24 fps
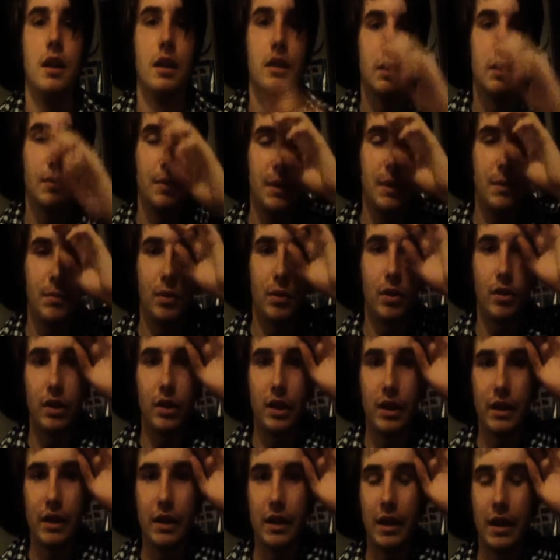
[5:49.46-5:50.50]
a bit
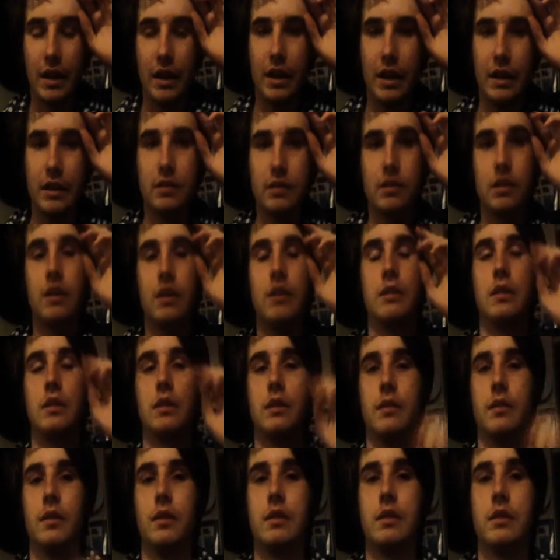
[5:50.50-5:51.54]
boring, and it's
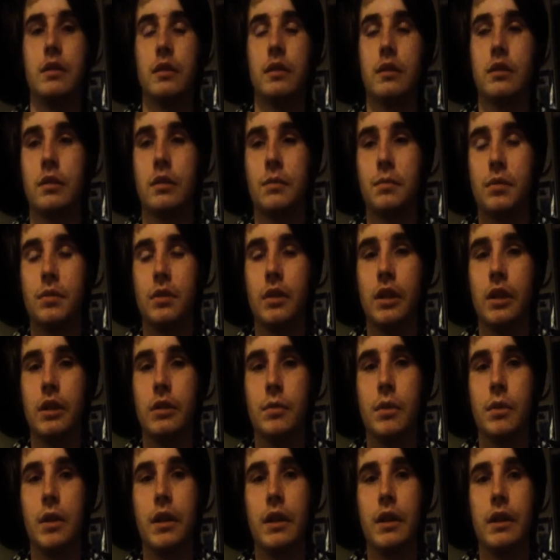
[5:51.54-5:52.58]
a surprise
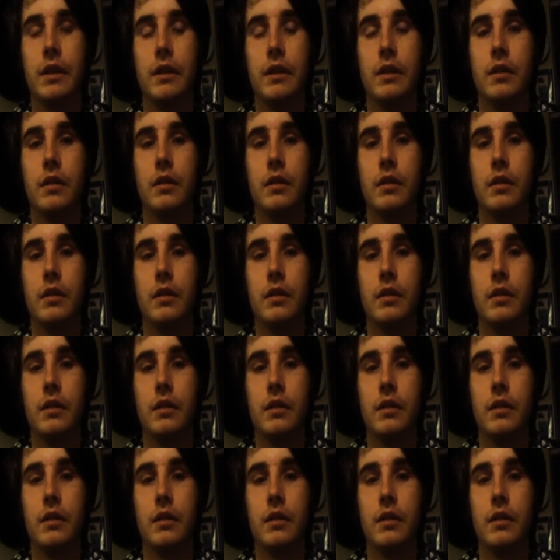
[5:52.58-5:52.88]
why